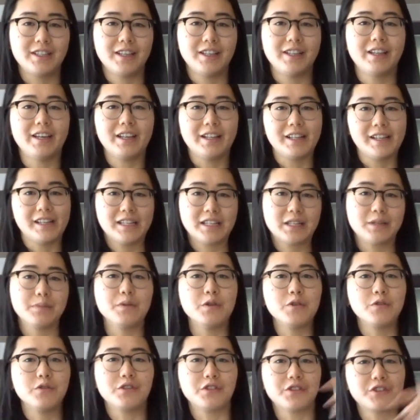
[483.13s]
I like
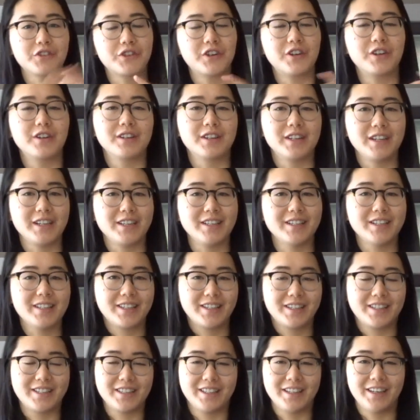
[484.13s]
smooth, strong
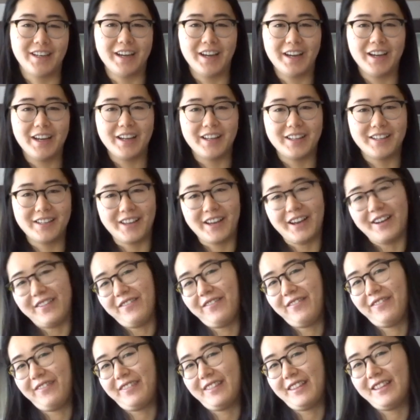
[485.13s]
tastes. So yeah,
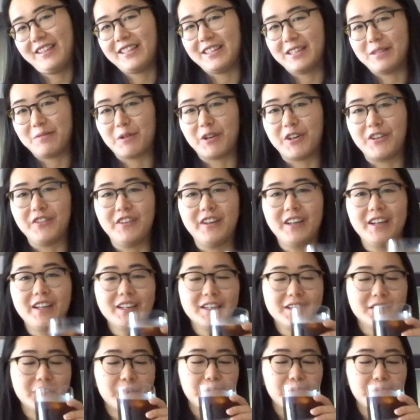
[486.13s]
this is perfect.